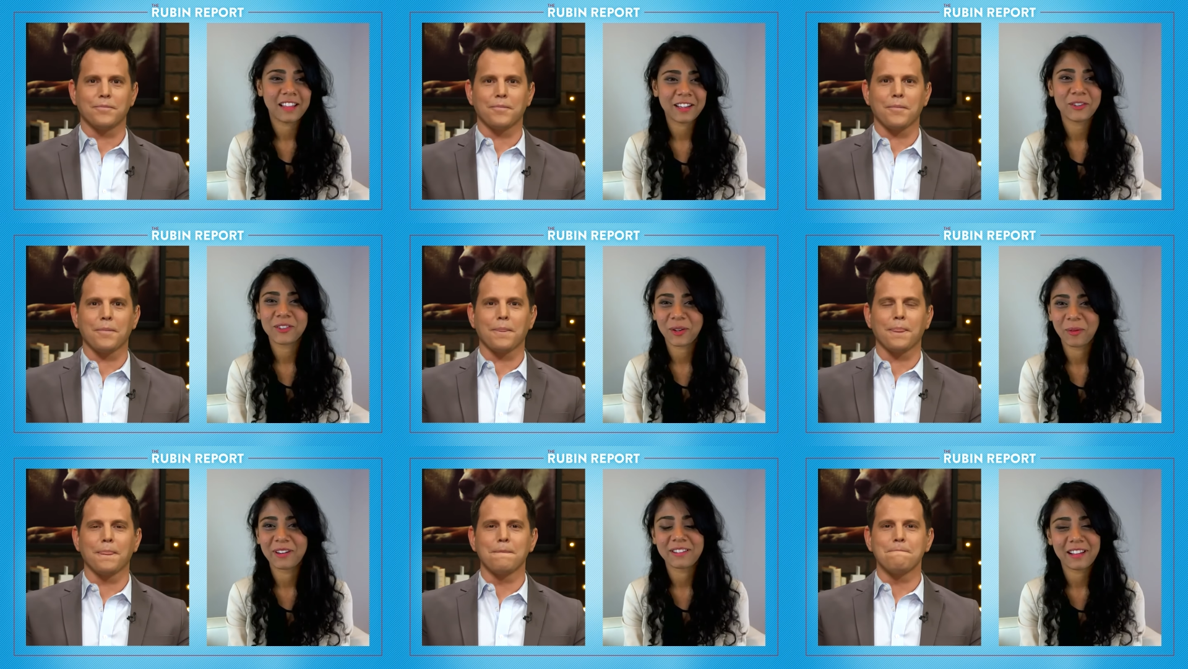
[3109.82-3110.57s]
Speaker 1: thank you
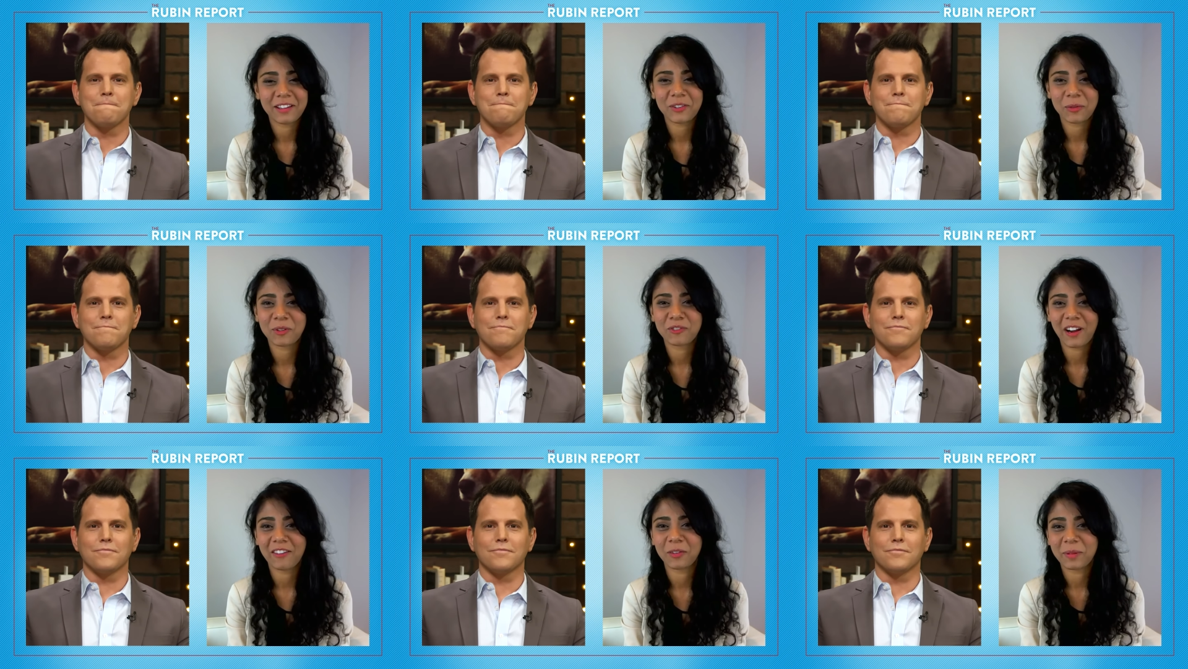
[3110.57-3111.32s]
so much. Thank you so much
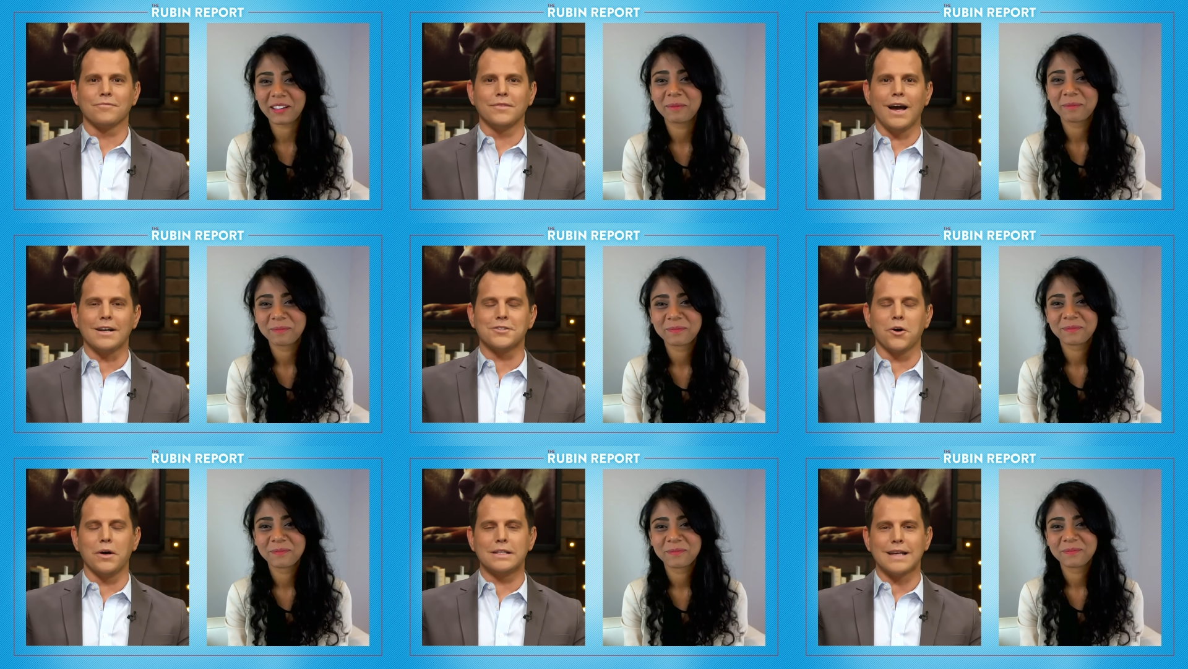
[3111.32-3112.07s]
for having me.
Speaker 2: Yeah,
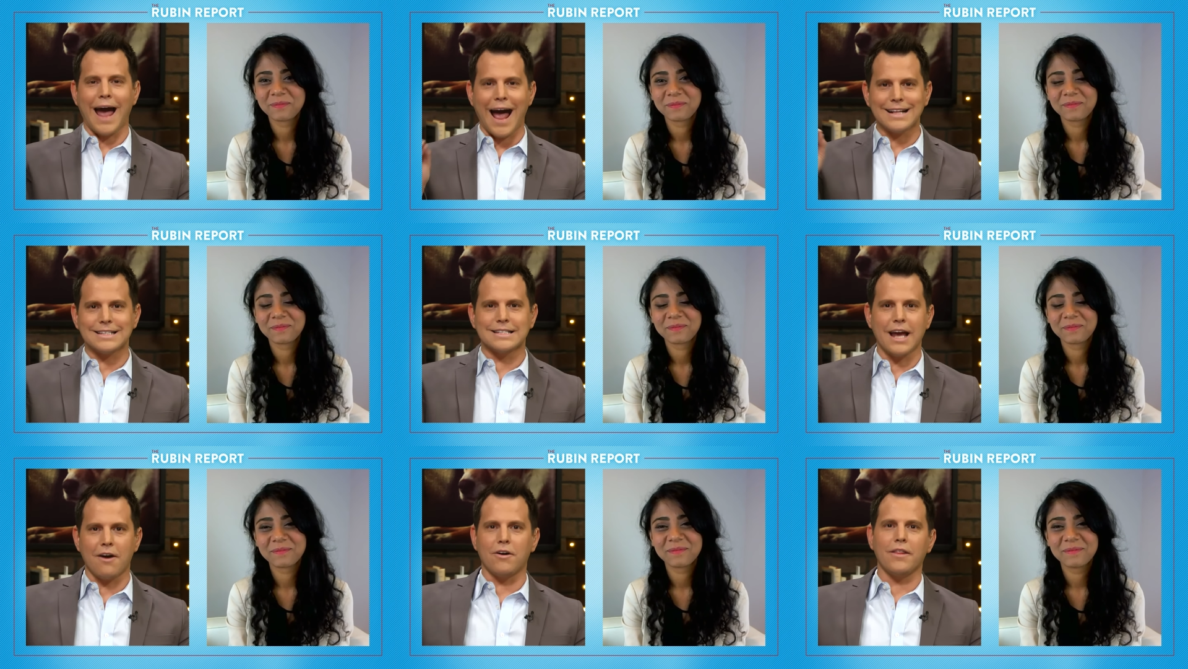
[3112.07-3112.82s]
so it's at
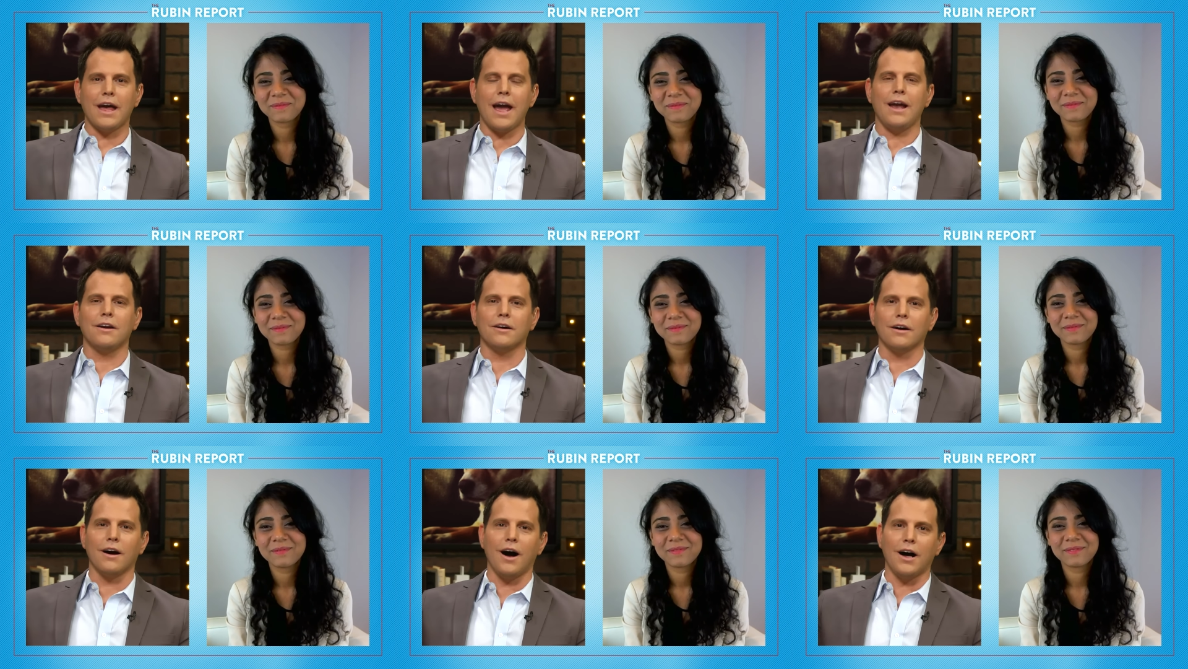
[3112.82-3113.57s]
Sarah the
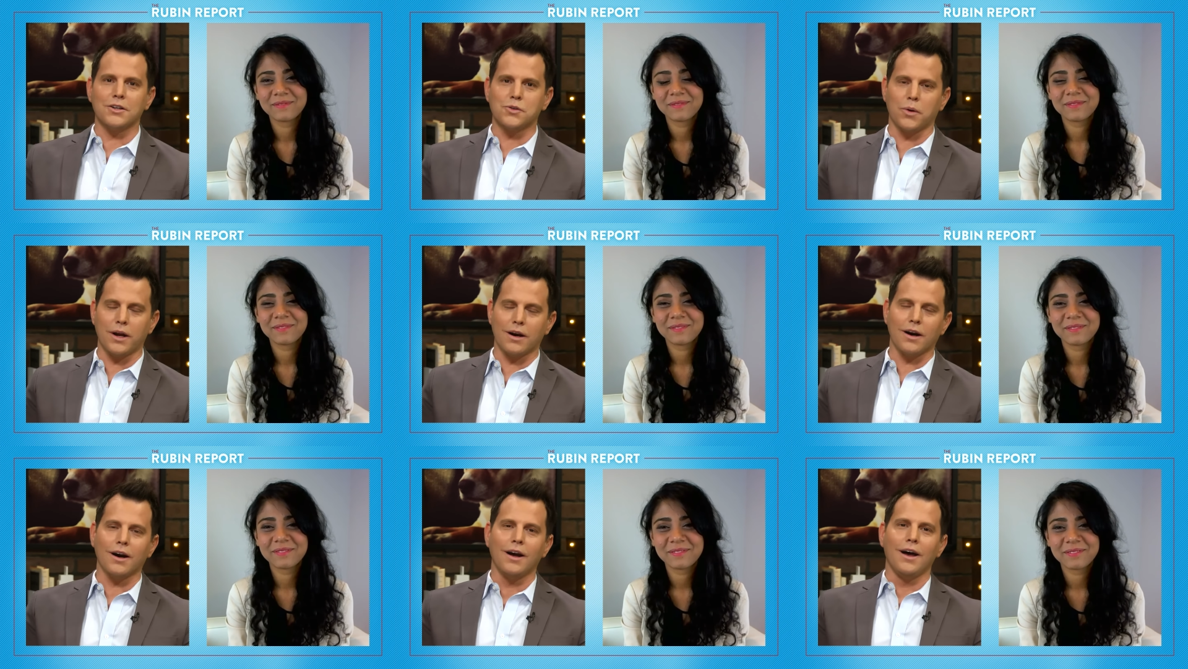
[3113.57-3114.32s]
Haider on
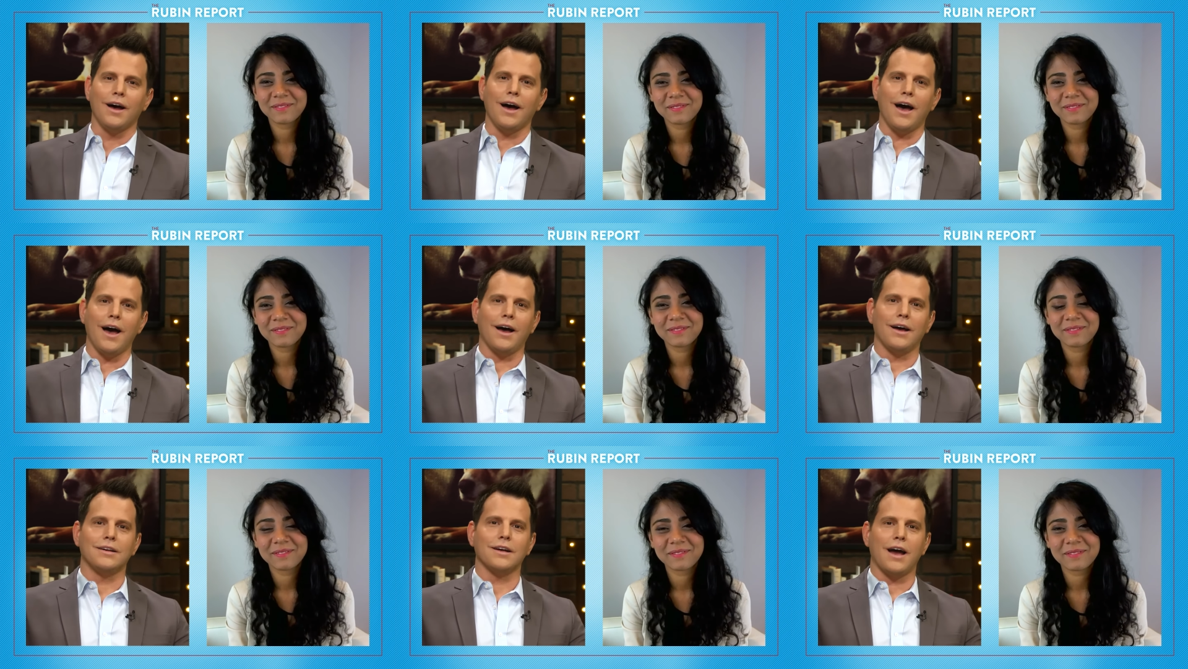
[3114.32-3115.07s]
Twitter,
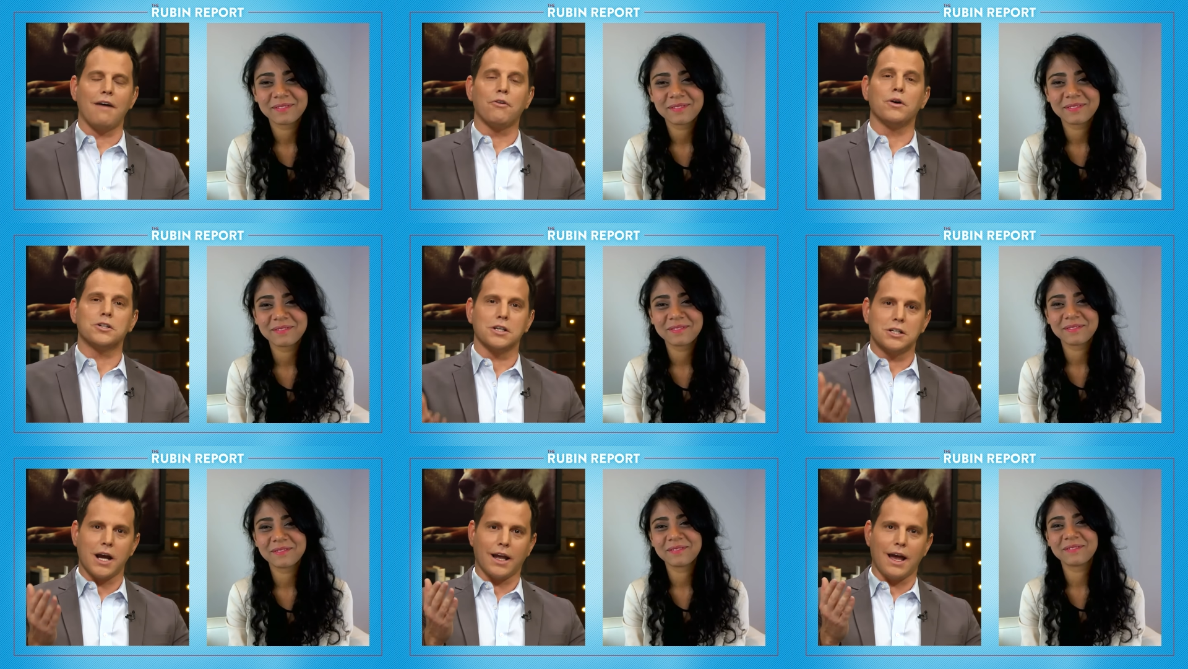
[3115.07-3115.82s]
and everyone should
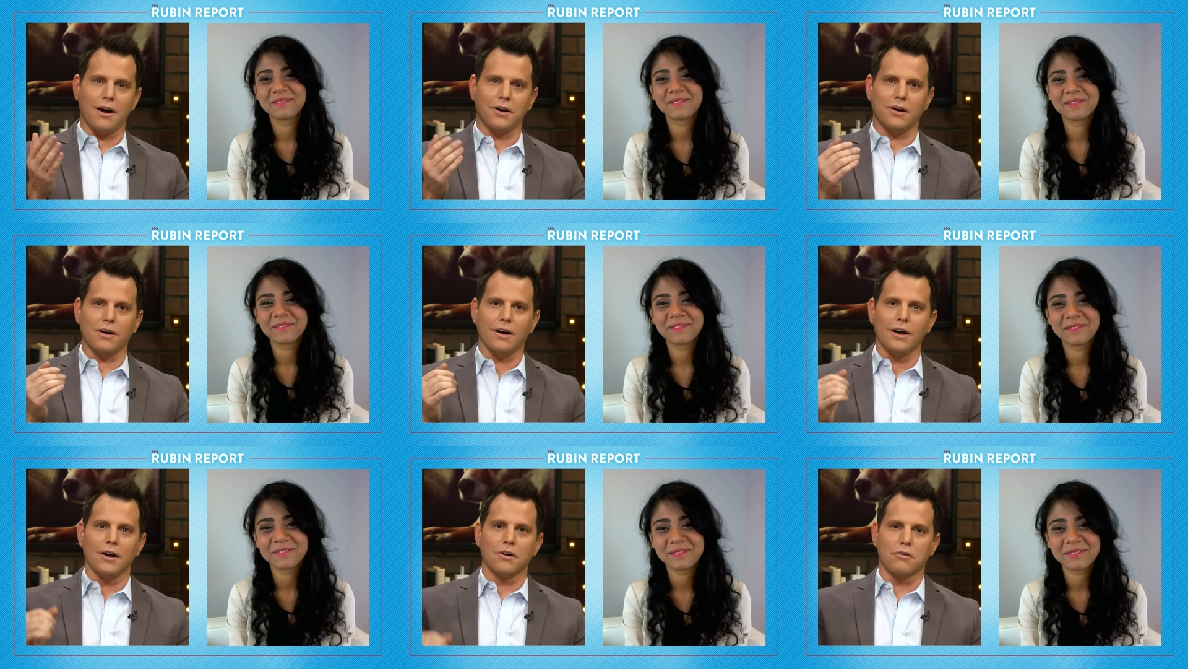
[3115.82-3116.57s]
check out your
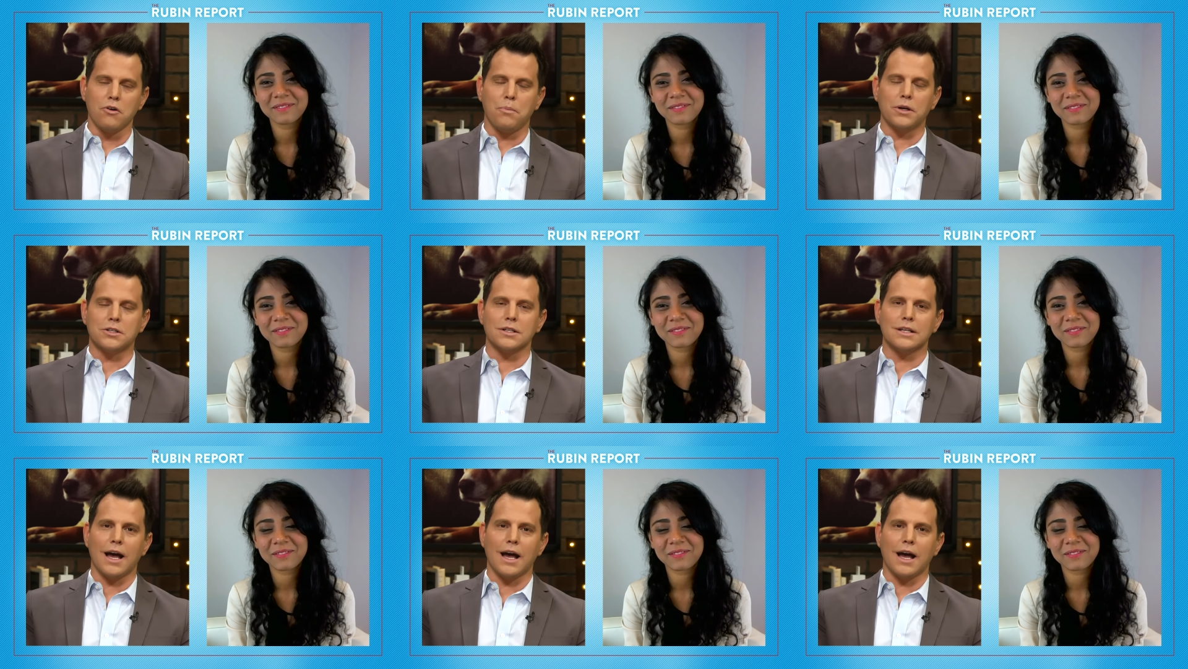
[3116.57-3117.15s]
group, which is